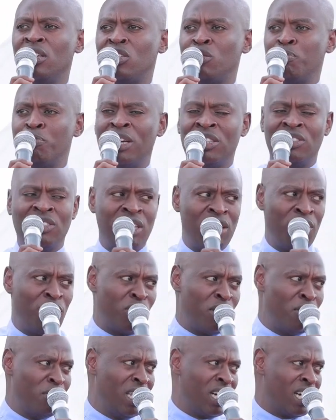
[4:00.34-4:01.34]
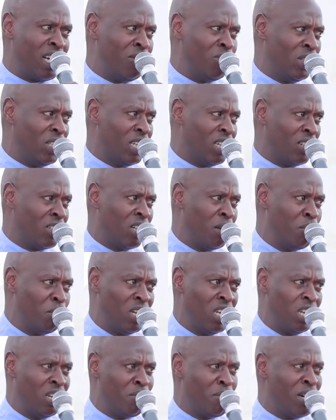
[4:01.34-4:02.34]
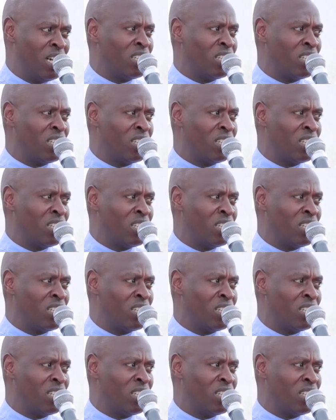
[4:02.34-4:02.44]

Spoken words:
especially from the county assembly in